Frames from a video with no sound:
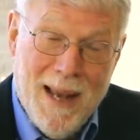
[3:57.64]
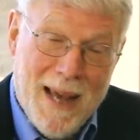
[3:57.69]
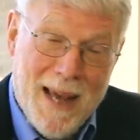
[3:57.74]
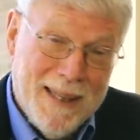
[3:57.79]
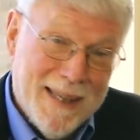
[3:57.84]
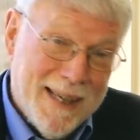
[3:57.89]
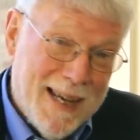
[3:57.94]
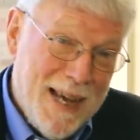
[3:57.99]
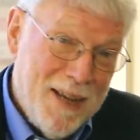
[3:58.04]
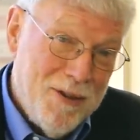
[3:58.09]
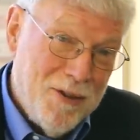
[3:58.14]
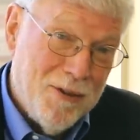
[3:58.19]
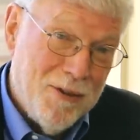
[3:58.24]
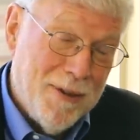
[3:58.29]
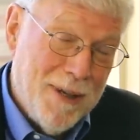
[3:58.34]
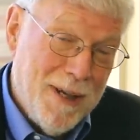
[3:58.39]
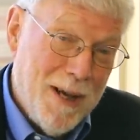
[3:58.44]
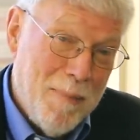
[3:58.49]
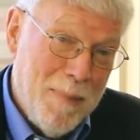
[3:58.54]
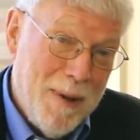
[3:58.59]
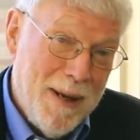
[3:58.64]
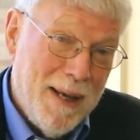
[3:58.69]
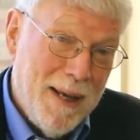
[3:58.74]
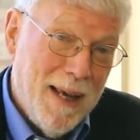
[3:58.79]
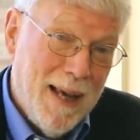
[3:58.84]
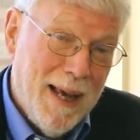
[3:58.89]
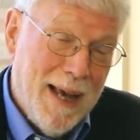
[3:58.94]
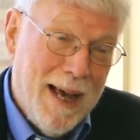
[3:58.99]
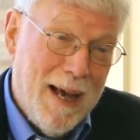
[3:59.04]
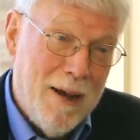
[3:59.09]
And the catch is going to
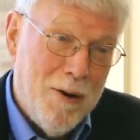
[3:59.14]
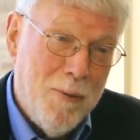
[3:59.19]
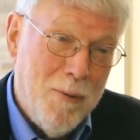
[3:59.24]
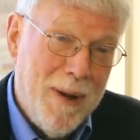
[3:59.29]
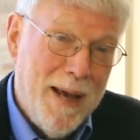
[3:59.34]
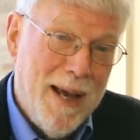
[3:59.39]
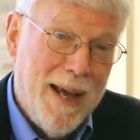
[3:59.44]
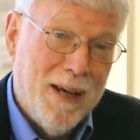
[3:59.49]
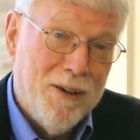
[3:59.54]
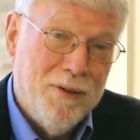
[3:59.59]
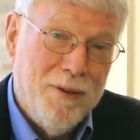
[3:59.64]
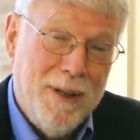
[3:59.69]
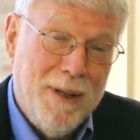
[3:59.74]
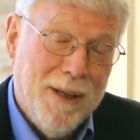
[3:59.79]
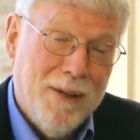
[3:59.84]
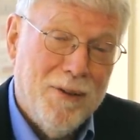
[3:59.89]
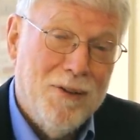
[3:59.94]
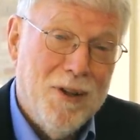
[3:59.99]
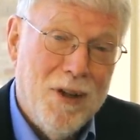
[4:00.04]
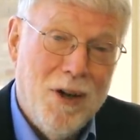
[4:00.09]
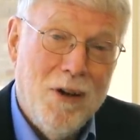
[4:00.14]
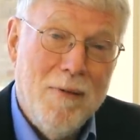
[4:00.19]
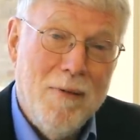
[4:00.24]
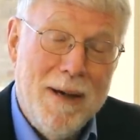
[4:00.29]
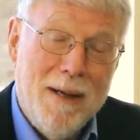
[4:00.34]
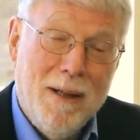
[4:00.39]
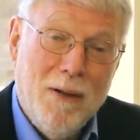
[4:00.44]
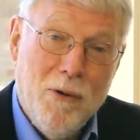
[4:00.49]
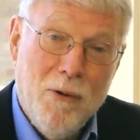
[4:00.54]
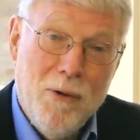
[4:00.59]
be, how do we actually
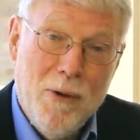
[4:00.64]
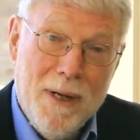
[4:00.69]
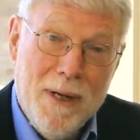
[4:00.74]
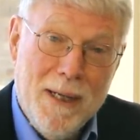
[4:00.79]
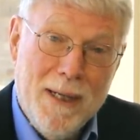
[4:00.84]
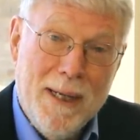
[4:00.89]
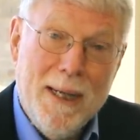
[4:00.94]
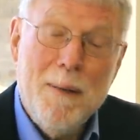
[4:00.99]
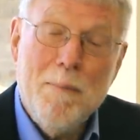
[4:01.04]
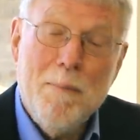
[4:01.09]
accelerate learning